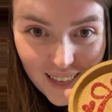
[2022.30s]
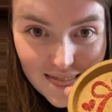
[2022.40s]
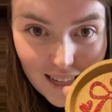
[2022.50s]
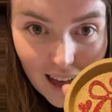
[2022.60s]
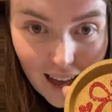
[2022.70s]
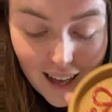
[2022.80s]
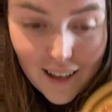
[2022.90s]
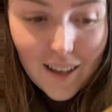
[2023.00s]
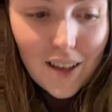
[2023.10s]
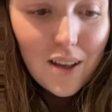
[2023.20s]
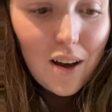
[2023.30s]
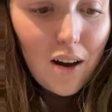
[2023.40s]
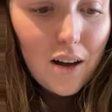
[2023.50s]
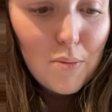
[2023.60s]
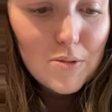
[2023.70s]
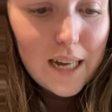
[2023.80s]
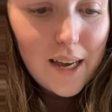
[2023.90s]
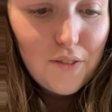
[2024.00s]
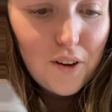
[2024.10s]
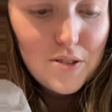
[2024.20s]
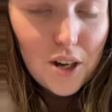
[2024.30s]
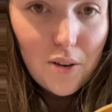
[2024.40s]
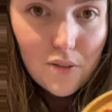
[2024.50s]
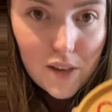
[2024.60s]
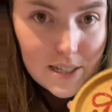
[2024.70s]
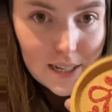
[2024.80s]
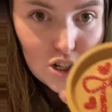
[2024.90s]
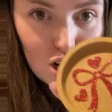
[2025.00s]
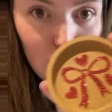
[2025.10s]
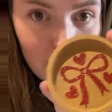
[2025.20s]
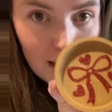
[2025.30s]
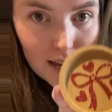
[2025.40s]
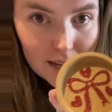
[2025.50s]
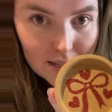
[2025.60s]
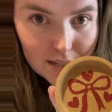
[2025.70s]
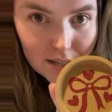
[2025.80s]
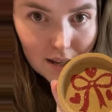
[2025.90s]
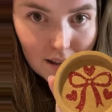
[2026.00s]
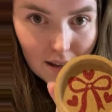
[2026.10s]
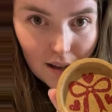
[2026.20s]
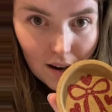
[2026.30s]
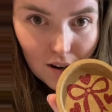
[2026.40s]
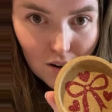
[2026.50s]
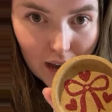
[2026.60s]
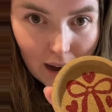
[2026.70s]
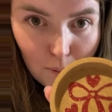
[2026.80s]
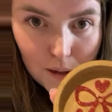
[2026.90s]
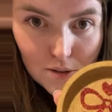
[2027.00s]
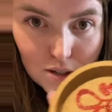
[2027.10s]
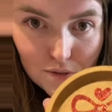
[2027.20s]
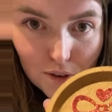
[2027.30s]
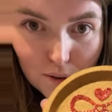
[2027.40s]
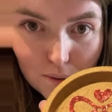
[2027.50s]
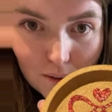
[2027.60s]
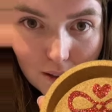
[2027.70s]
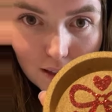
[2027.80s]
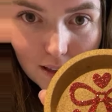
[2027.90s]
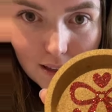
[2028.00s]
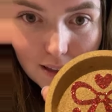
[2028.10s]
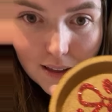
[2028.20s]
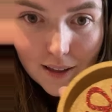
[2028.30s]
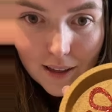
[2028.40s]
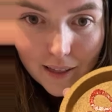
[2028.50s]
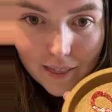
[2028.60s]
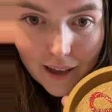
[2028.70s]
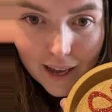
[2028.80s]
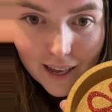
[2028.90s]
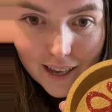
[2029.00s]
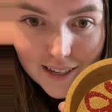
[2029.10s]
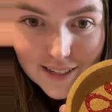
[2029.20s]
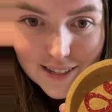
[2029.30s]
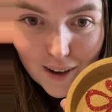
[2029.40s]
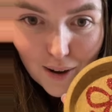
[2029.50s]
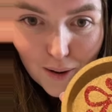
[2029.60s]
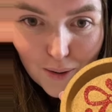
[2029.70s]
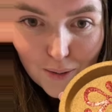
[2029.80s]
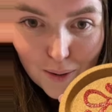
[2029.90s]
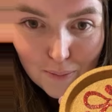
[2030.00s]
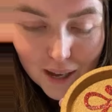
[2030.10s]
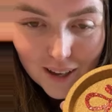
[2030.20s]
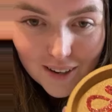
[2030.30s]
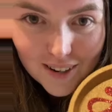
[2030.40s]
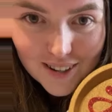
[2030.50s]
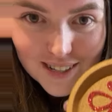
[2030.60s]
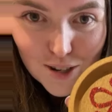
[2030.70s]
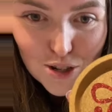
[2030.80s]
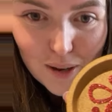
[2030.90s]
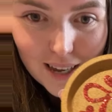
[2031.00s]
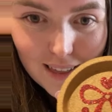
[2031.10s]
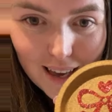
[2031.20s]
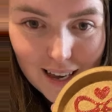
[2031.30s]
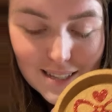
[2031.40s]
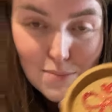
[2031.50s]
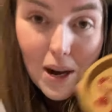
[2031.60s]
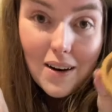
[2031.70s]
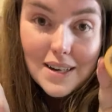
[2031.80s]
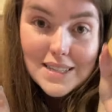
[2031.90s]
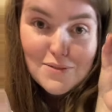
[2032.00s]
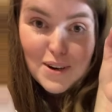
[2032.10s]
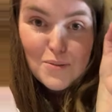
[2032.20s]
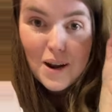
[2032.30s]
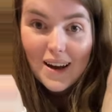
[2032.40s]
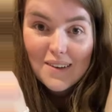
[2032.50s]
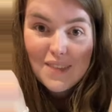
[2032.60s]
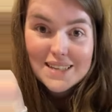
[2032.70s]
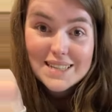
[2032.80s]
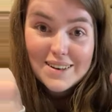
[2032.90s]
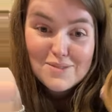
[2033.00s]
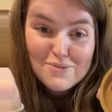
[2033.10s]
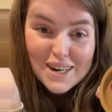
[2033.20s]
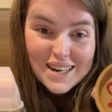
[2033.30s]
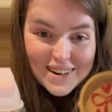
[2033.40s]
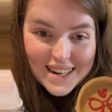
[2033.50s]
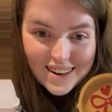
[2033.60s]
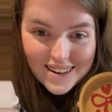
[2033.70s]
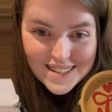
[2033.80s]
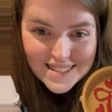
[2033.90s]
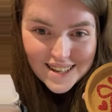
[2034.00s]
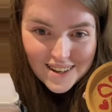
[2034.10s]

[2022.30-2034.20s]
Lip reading: That, I will take a photo. Is it showing? Look how beautiful that is. Oh my goodness. Could you hear the ASMR? Because in real life that sounded really, really nice.